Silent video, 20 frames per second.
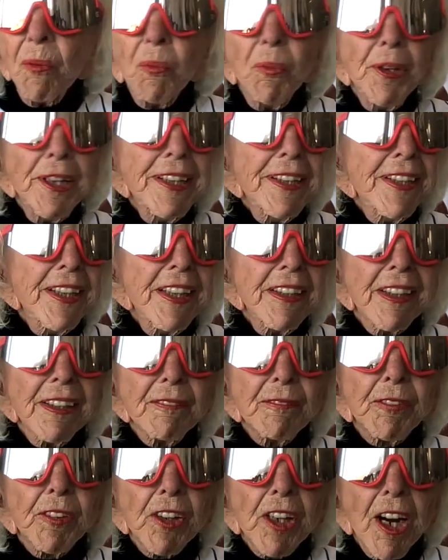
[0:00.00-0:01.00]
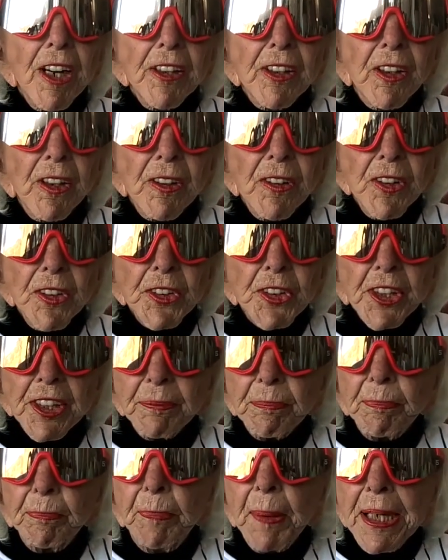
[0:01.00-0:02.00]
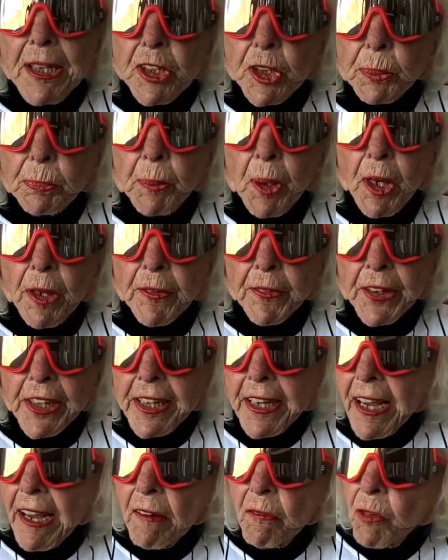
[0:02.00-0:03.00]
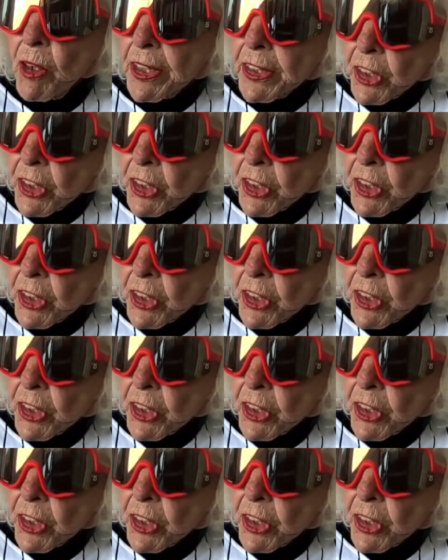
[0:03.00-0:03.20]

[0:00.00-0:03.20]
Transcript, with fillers: We need it for our girls in baseball. They have